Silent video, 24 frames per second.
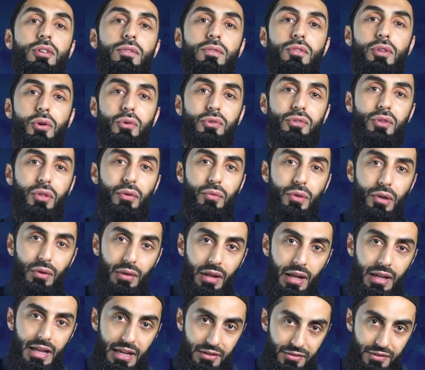of those 3
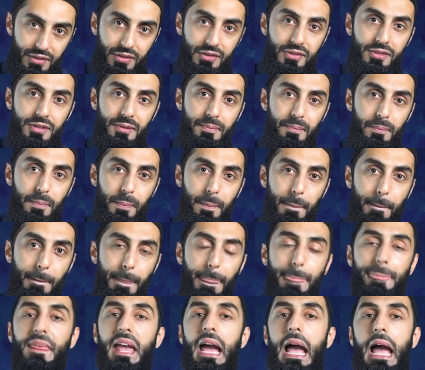lessons.
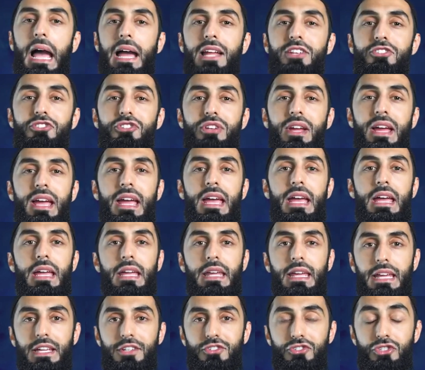Hajj
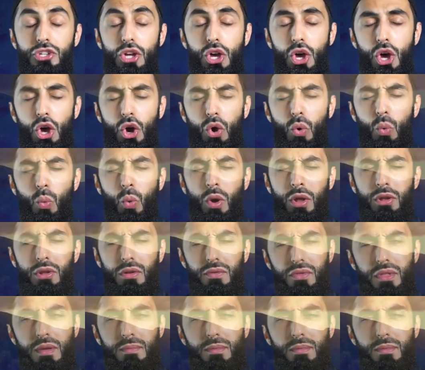is one of the